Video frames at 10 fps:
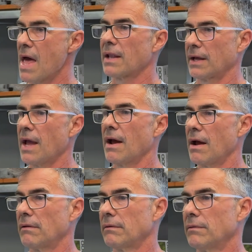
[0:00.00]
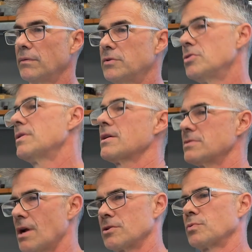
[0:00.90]

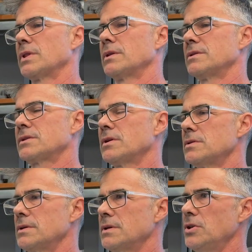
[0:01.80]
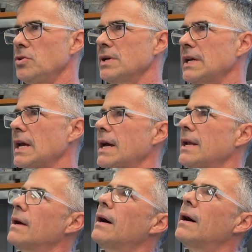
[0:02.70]
$2,000 with, so you can get
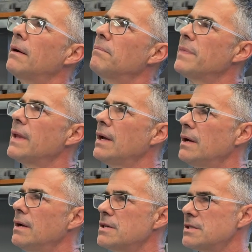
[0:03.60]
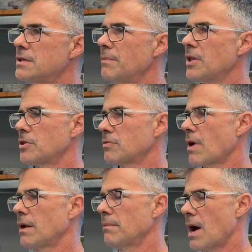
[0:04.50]
some of the
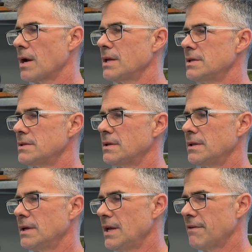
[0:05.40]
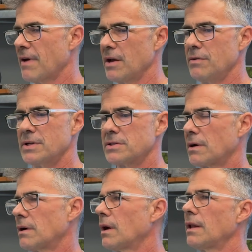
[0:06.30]
throttle bodies in the EFI units
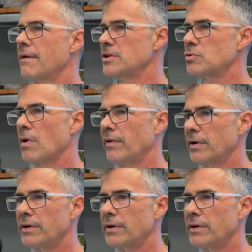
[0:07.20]
are $1,100, $1,200.